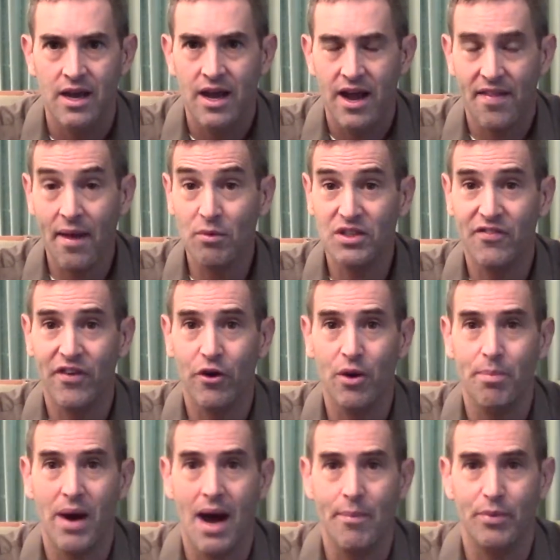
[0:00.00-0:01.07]
And that was a very
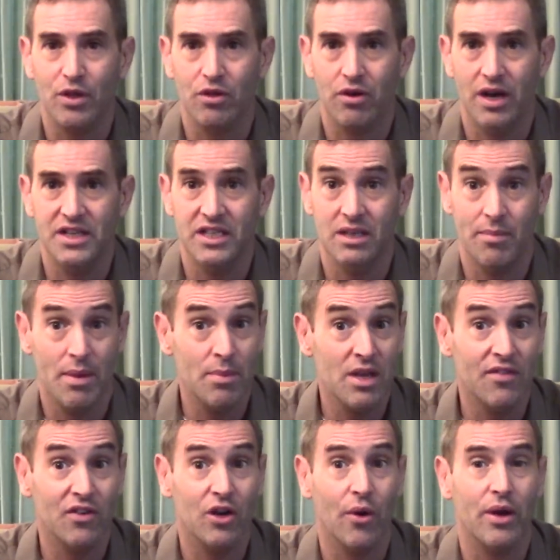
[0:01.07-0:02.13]
popular idea, maybe
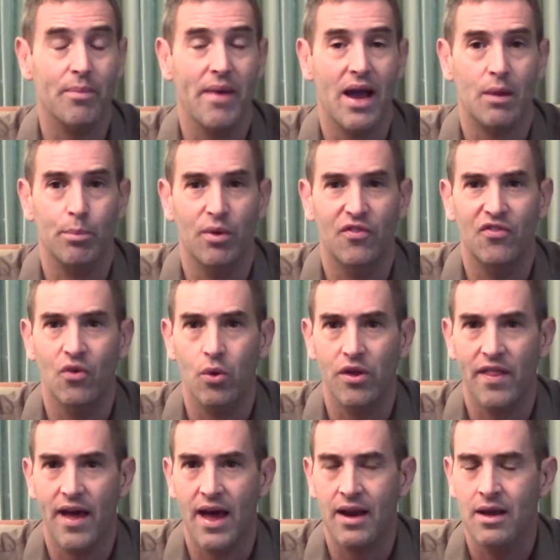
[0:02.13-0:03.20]
even going back before
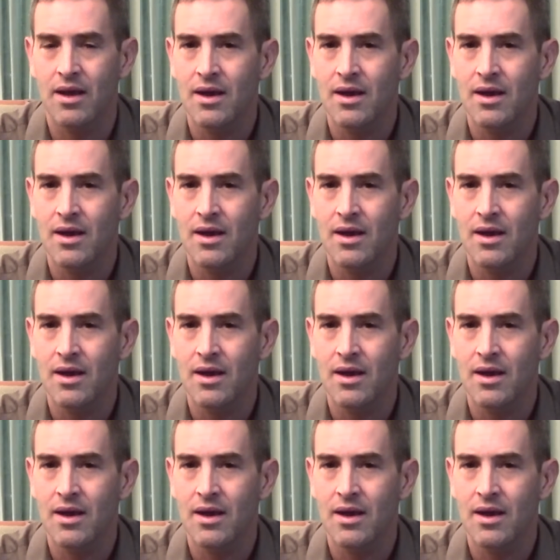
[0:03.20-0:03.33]
that.